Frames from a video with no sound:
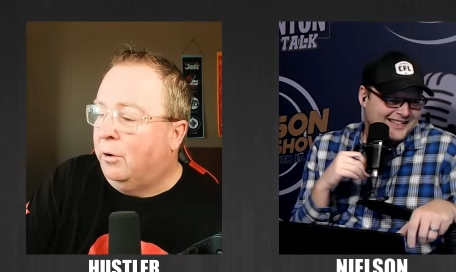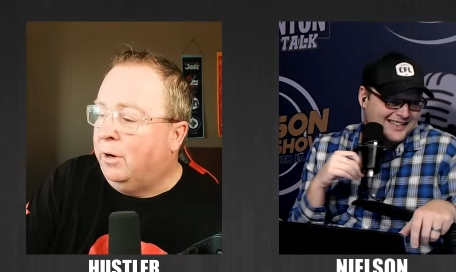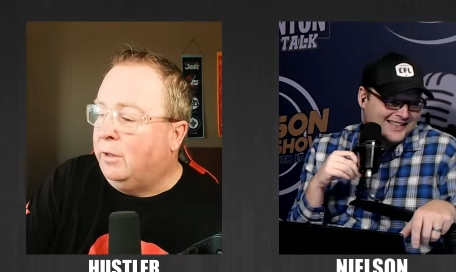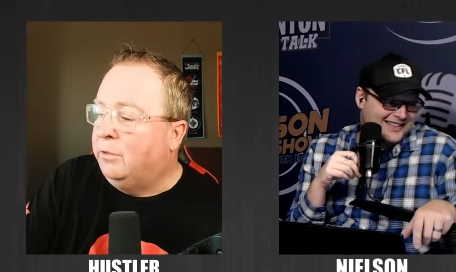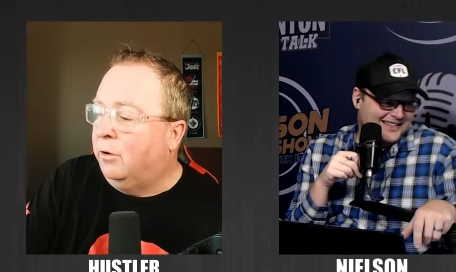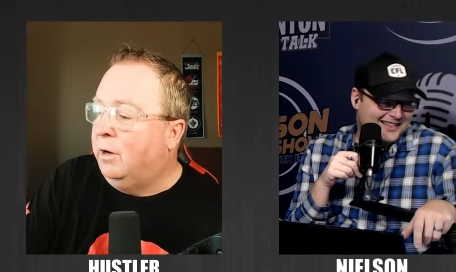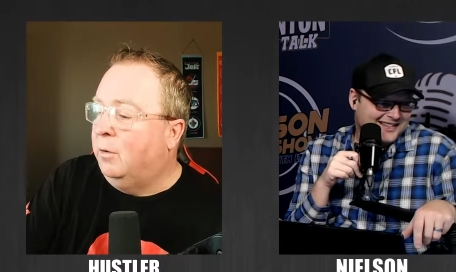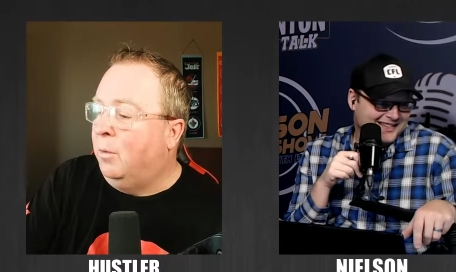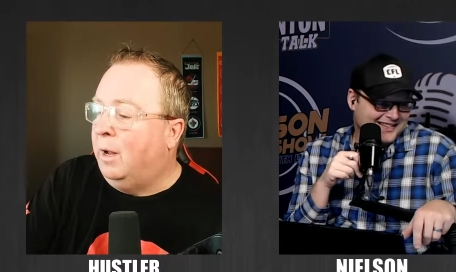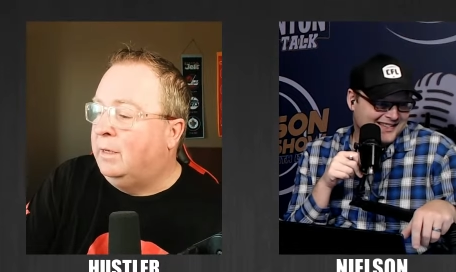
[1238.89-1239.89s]
Speaker 1: Purdy
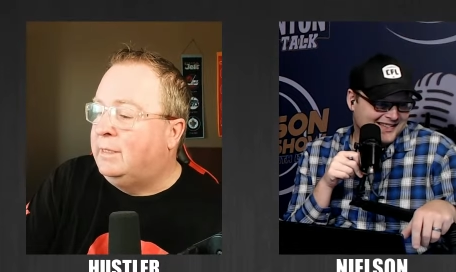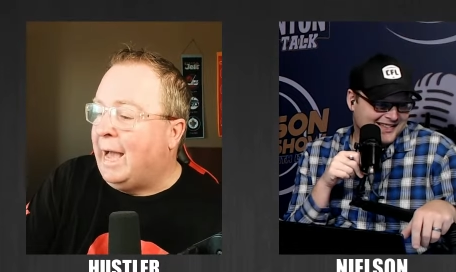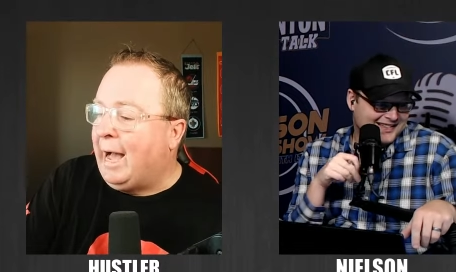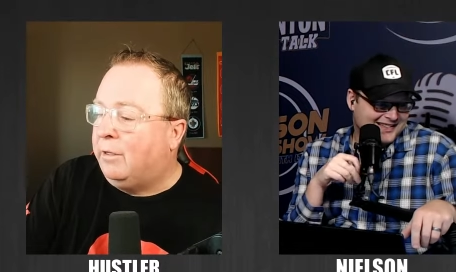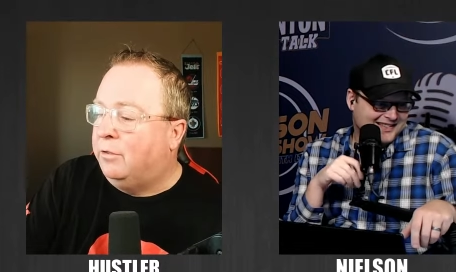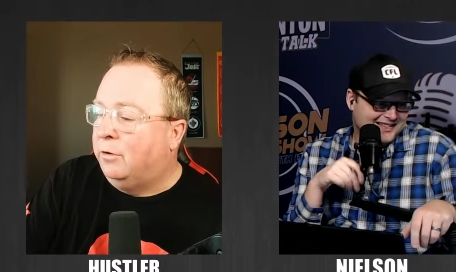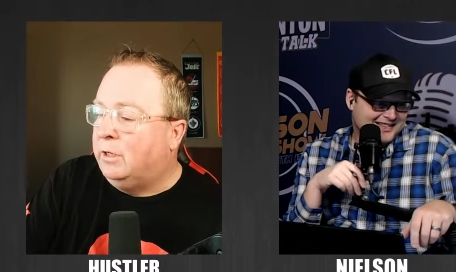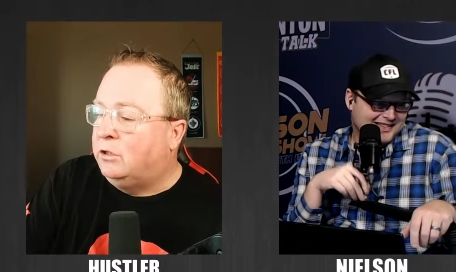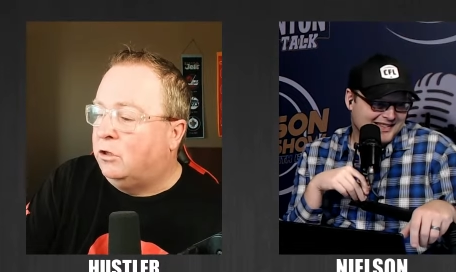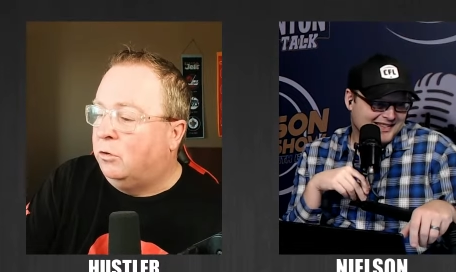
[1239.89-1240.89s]
30 to 1, Dak
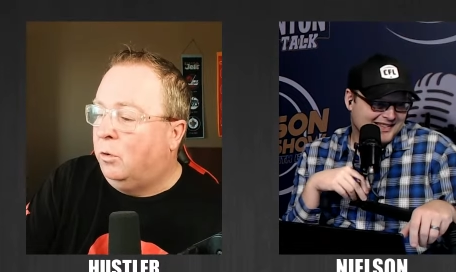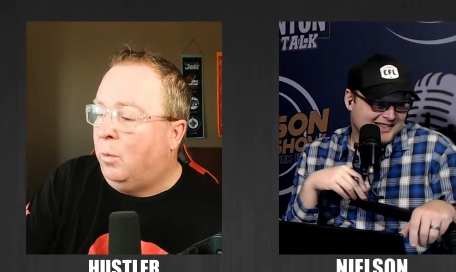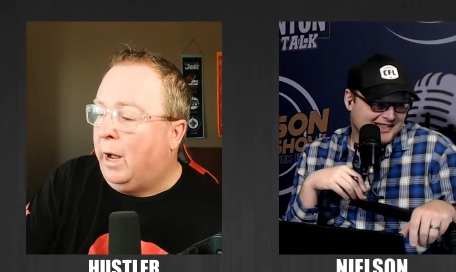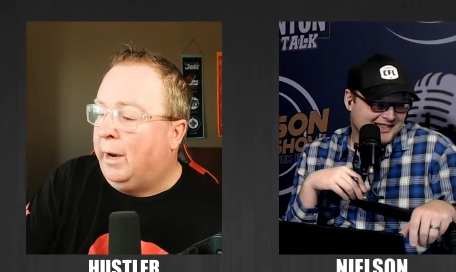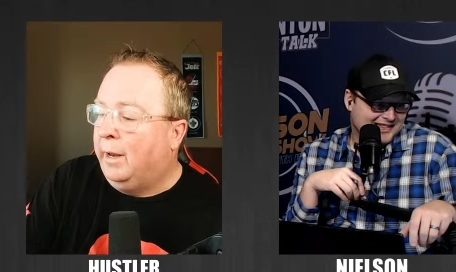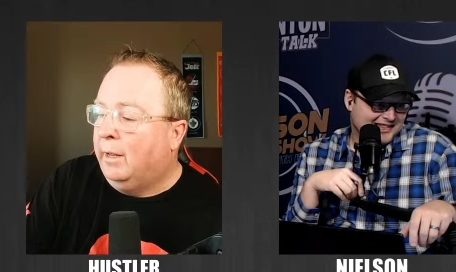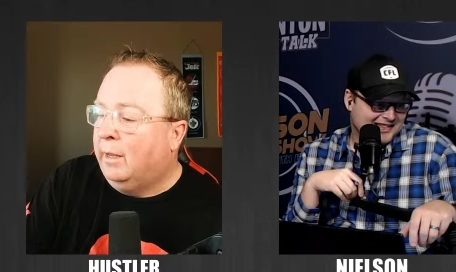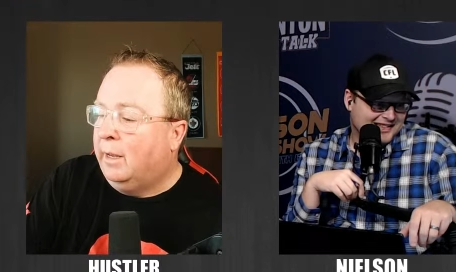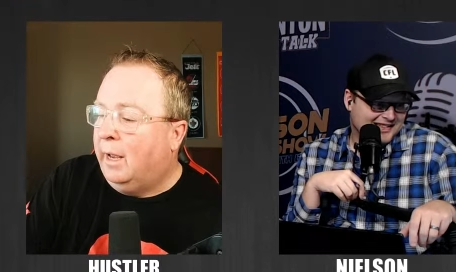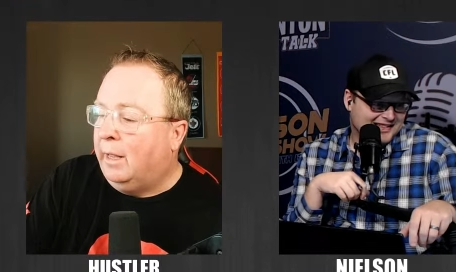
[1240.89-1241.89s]
32 to 1,
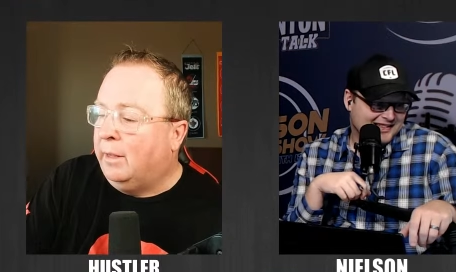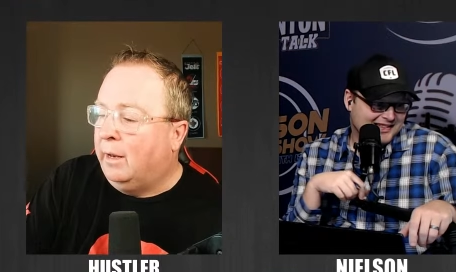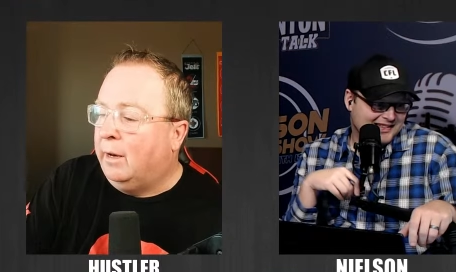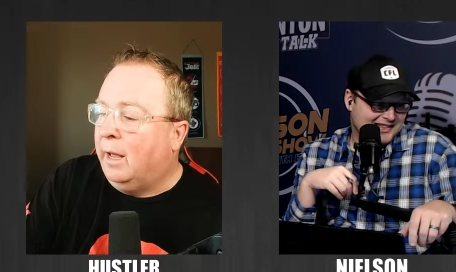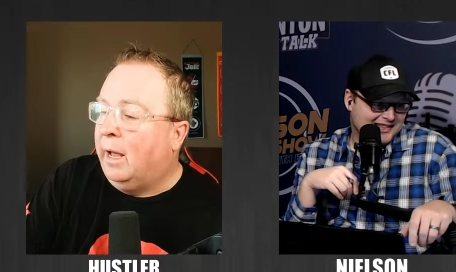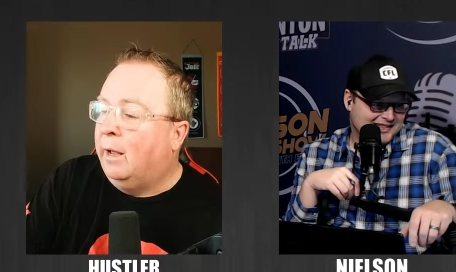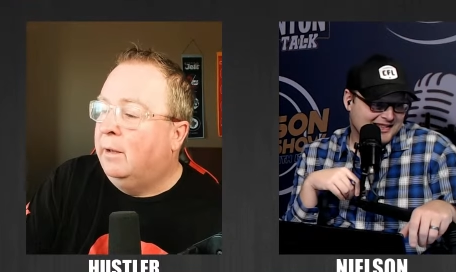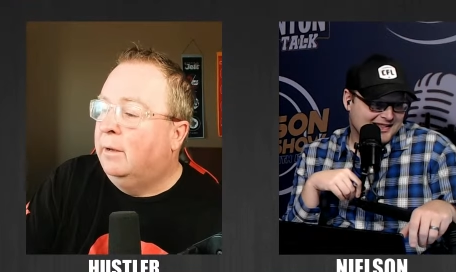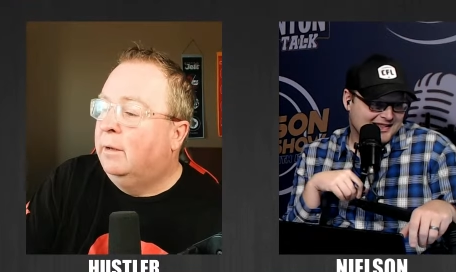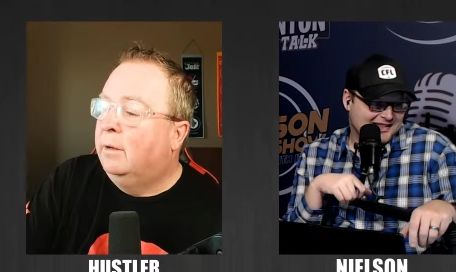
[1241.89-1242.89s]
and then
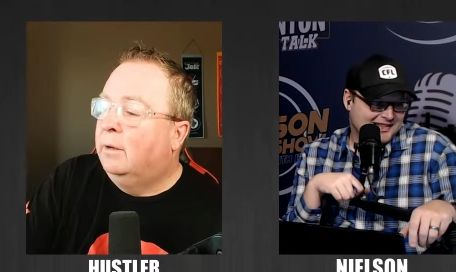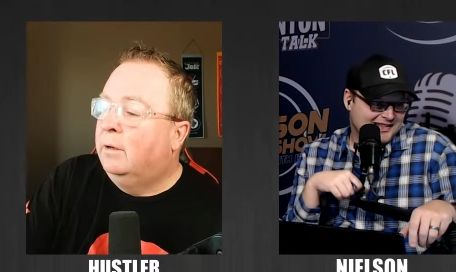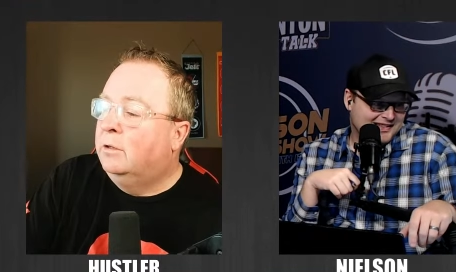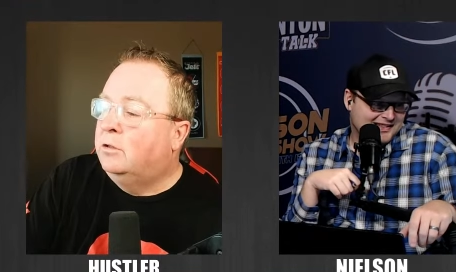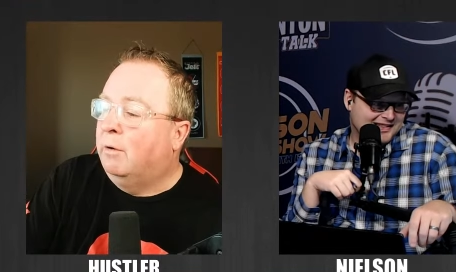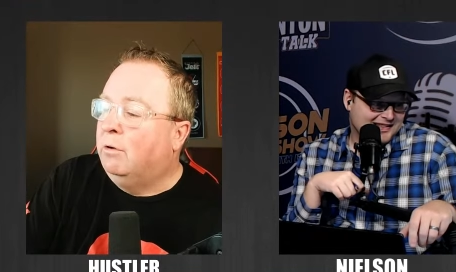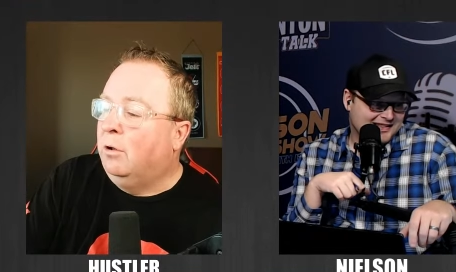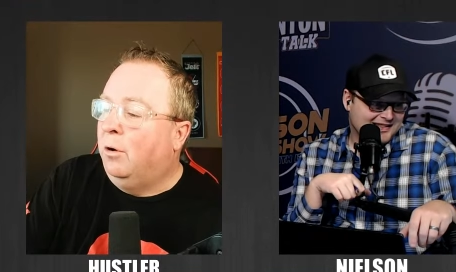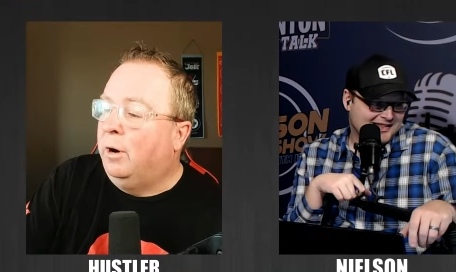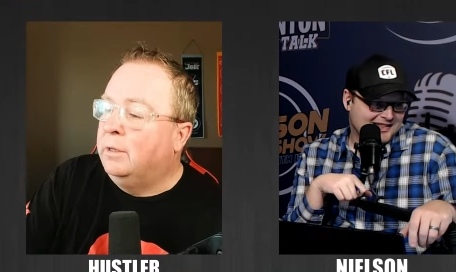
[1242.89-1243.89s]
uh
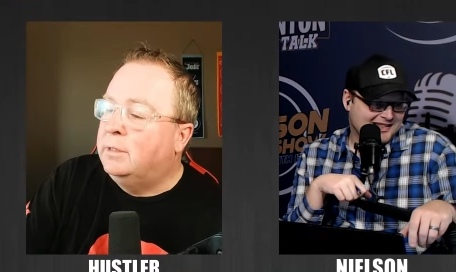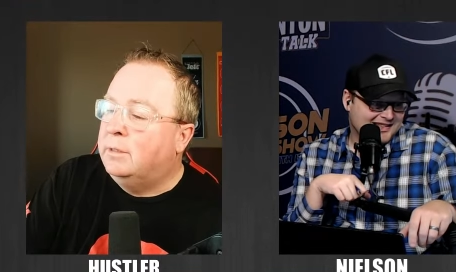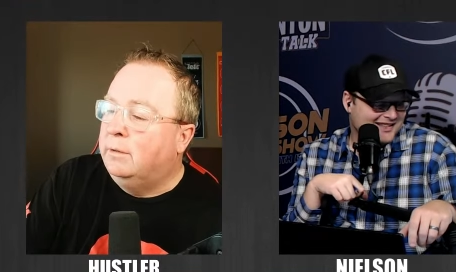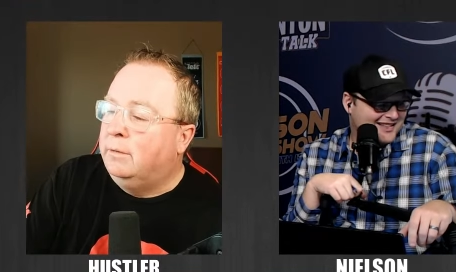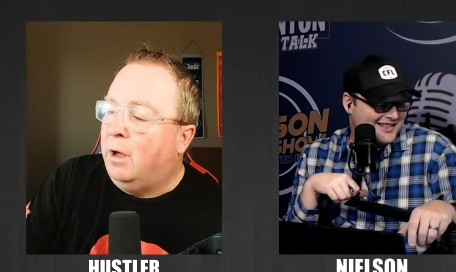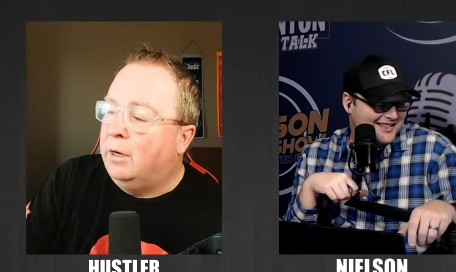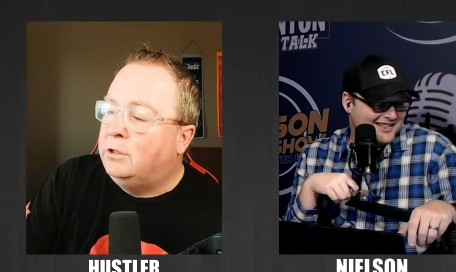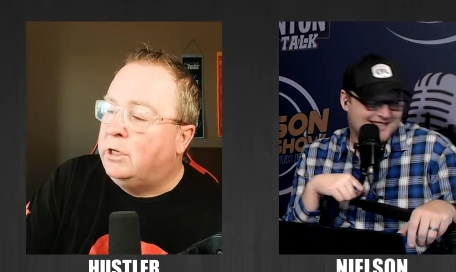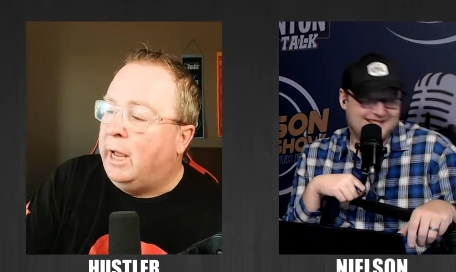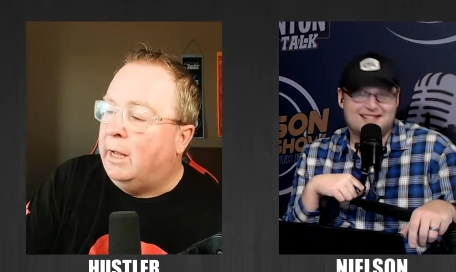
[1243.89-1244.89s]
Trevor Lawrence,
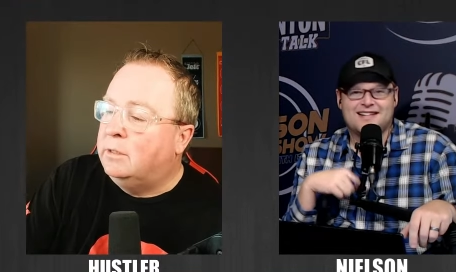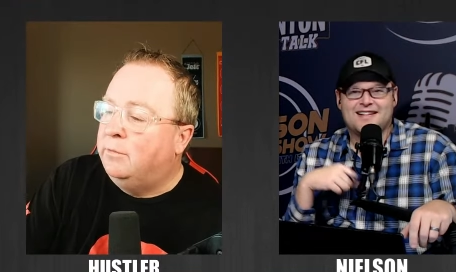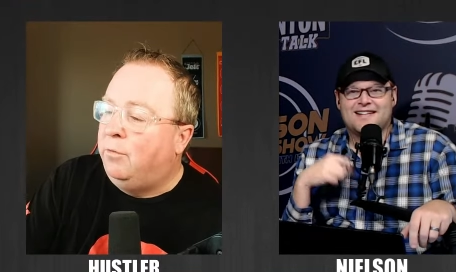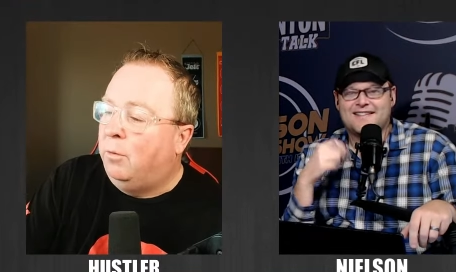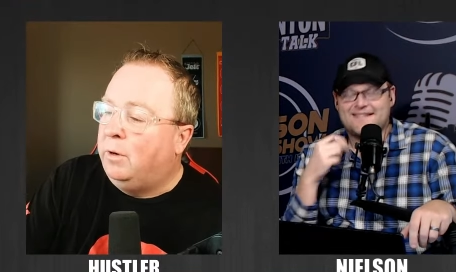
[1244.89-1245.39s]
not a chance,